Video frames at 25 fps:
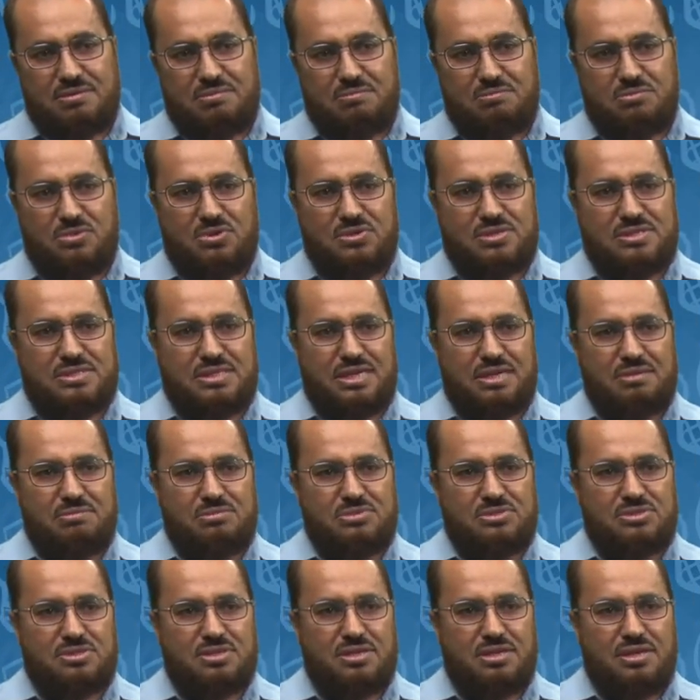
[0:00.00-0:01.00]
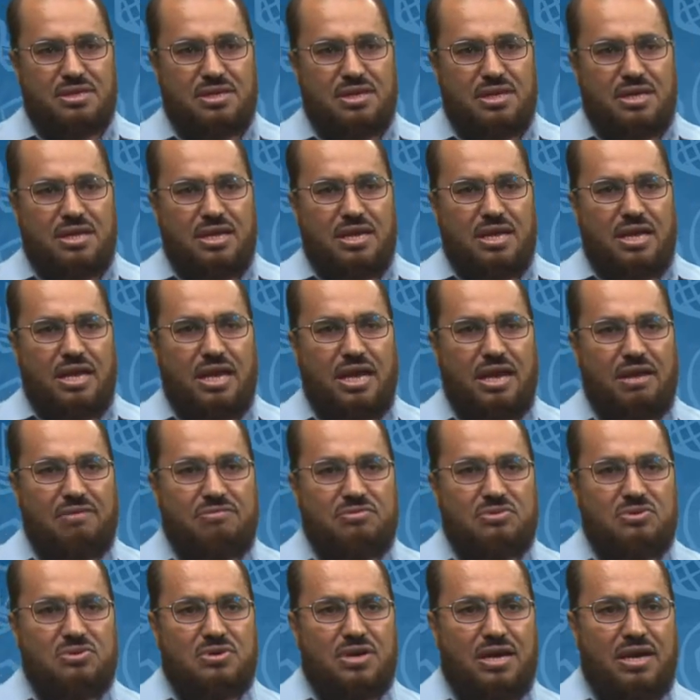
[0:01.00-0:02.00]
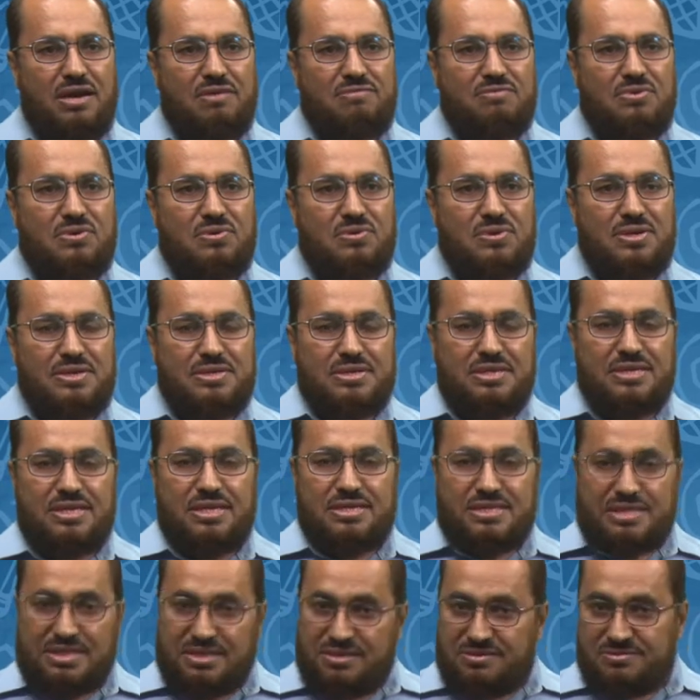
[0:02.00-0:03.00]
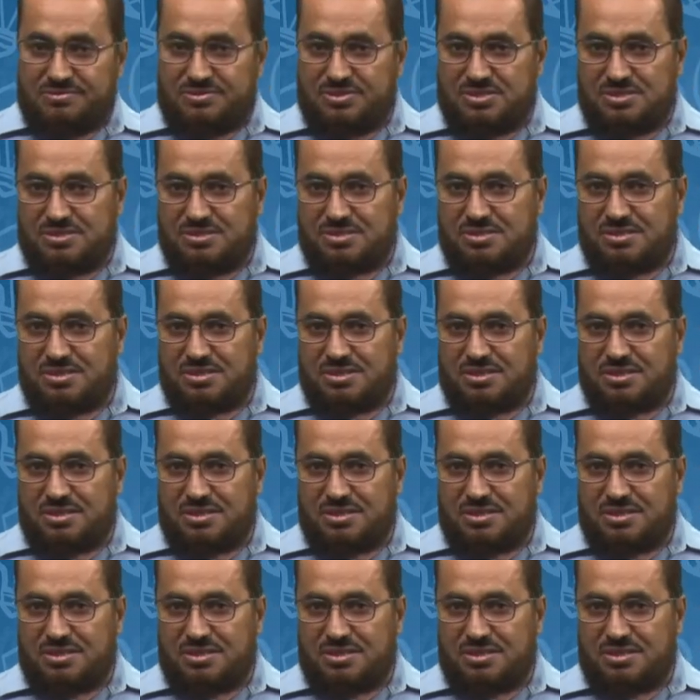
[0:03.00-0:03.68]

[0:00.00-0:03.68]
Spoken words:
More examples. Have you ever ridden an elephant